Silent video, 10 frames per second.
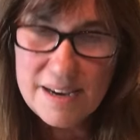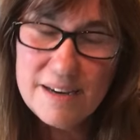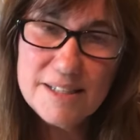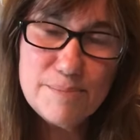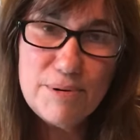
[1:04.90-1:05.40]

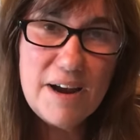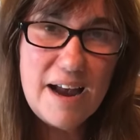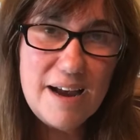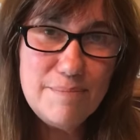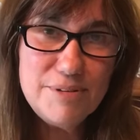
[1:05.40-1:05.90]
As
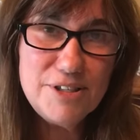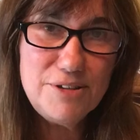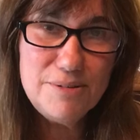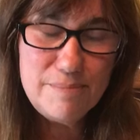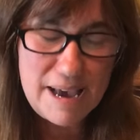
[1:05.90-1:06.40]
perhaps
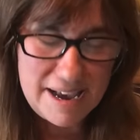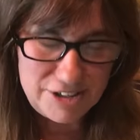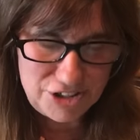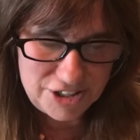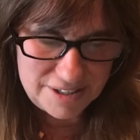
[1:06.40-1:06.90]
you
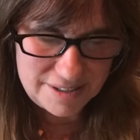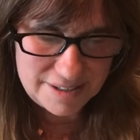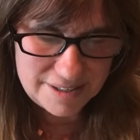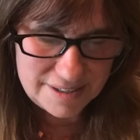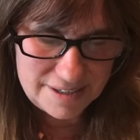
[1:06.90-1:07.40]
imagined,